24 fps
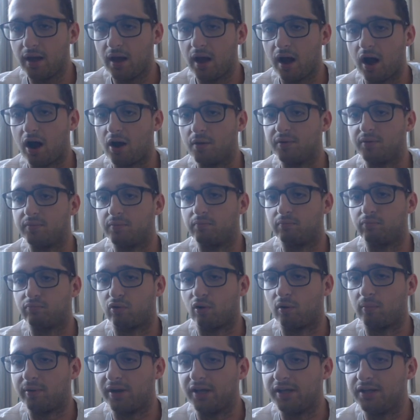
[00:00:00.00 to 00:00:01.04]
I would
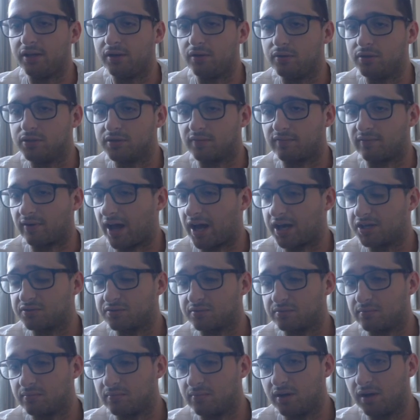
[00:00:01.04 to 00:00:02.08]
probably use a flash
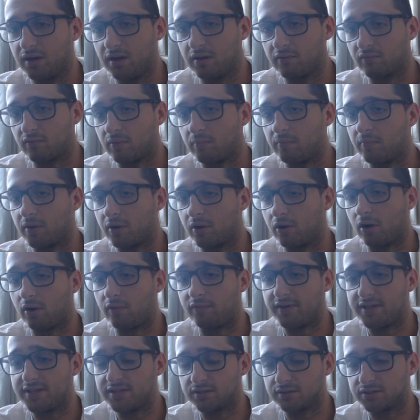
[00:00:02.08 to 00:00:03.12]
from the
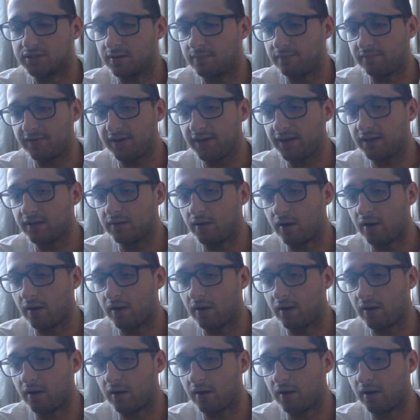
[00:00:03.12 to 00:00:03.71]
coffins or something,